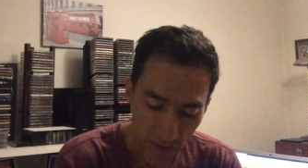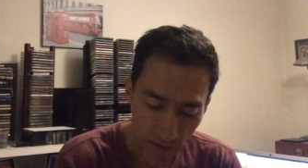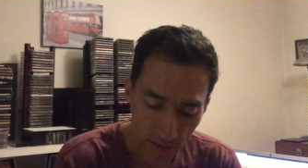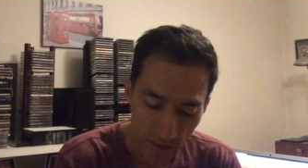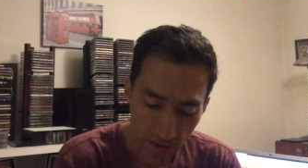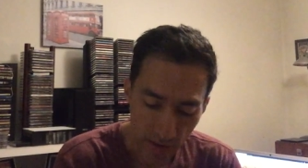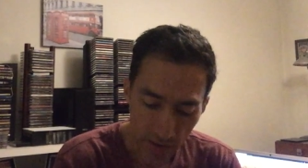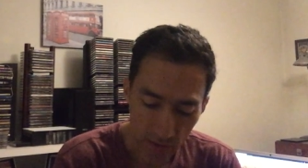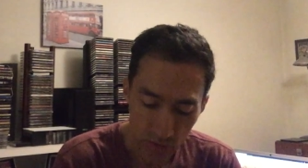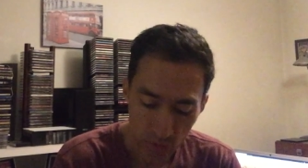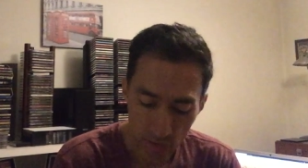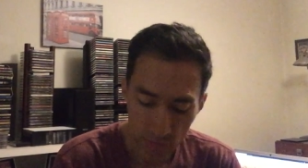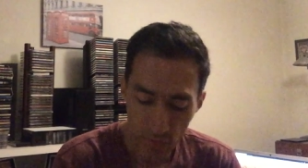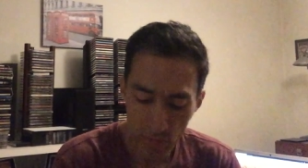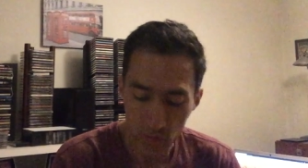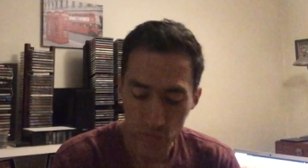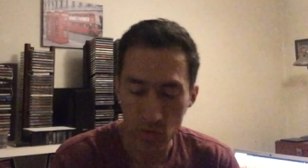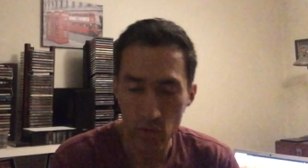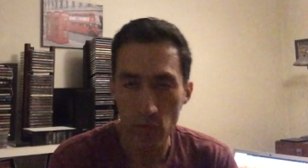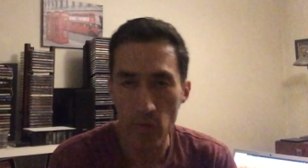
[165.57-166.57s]
a, a
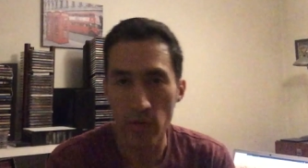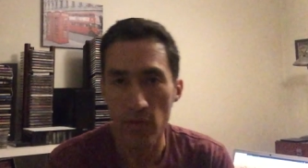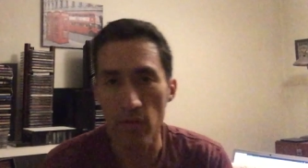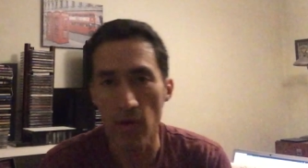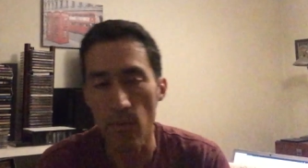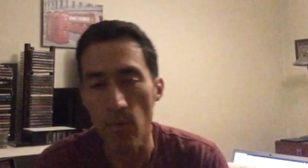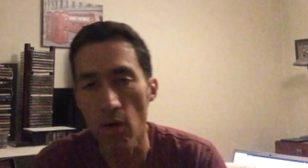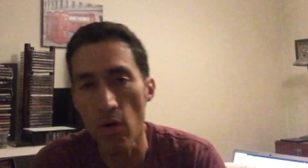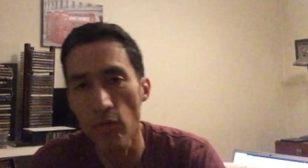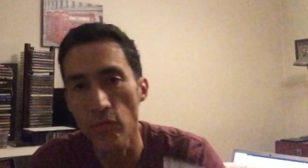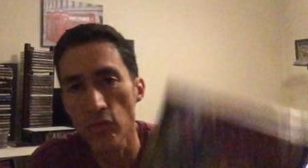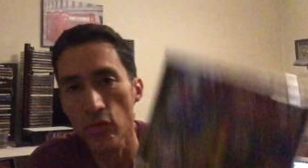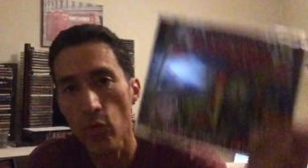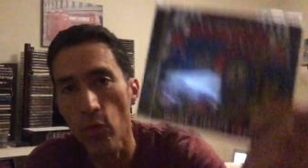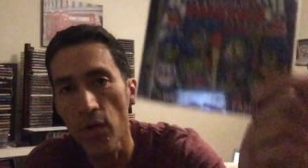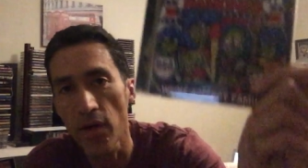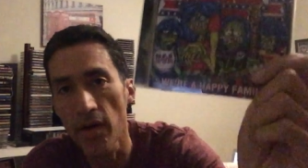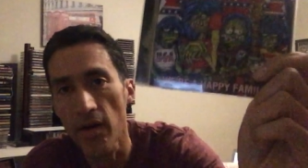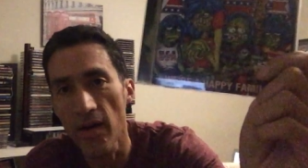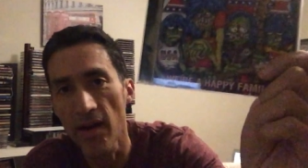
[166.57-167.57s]
tribute to ramones
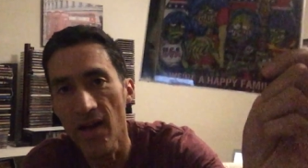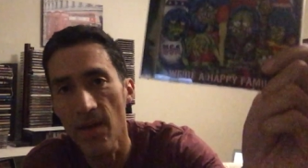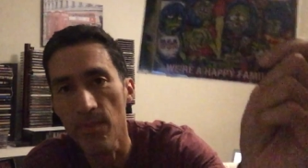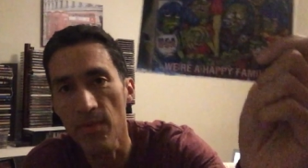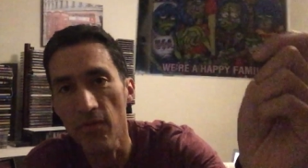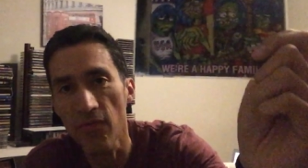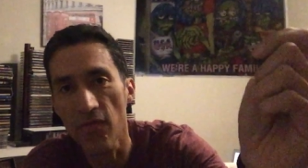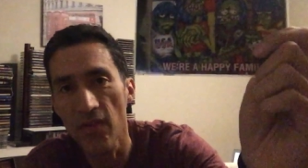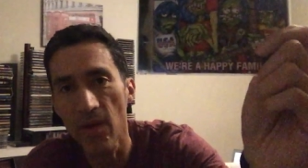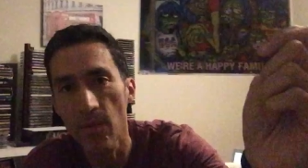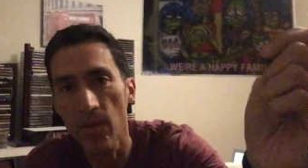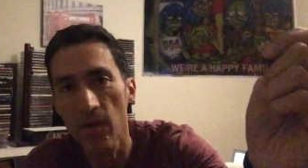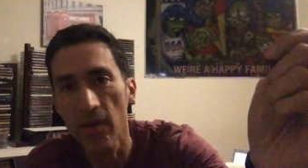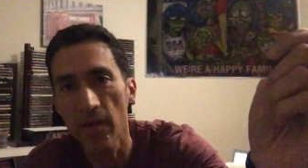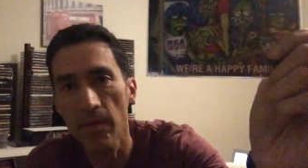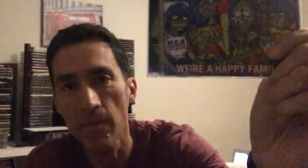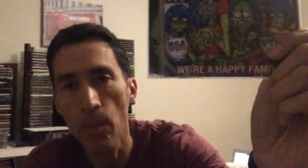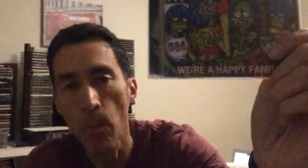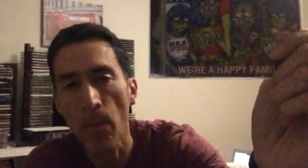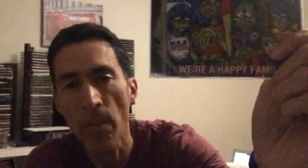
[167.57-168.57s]
we are happy family